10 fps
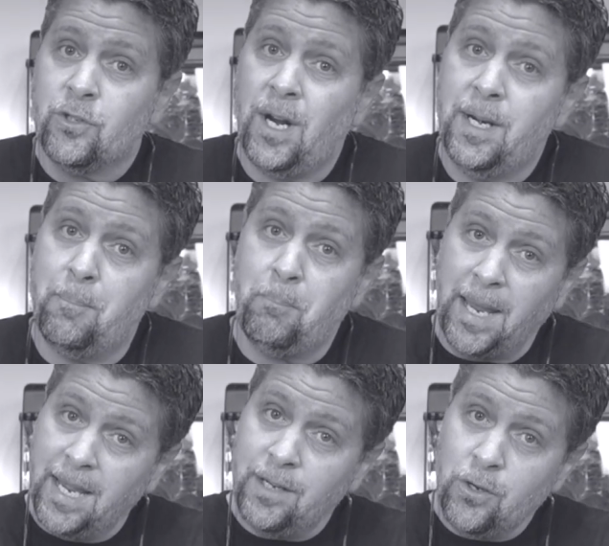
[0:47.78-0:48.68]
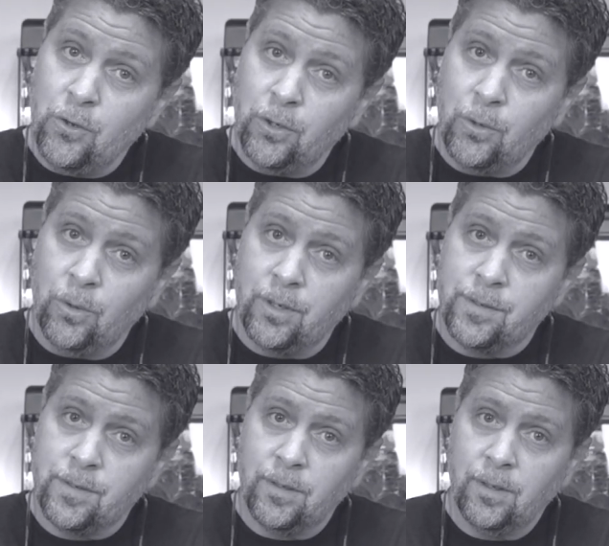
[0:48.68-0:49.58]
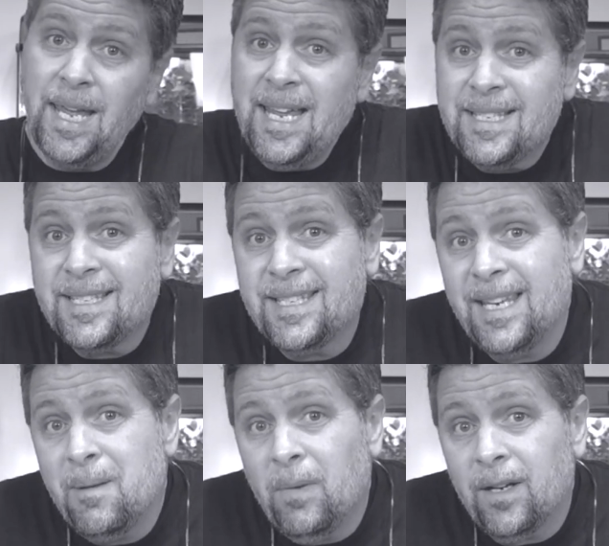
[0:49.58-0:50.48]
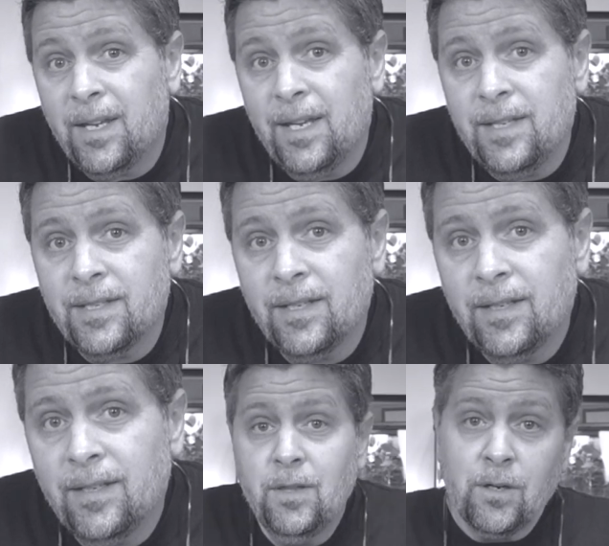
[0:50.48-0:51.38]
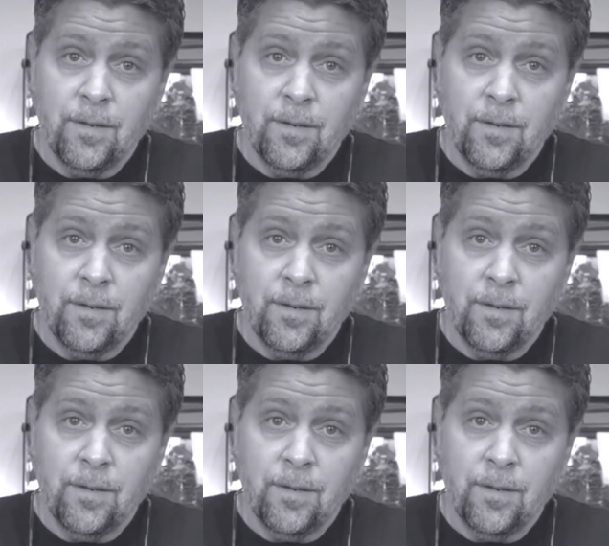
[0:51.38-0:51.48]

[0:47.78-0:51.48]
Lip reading: trying to ban unicorns? And sea monkeys? They're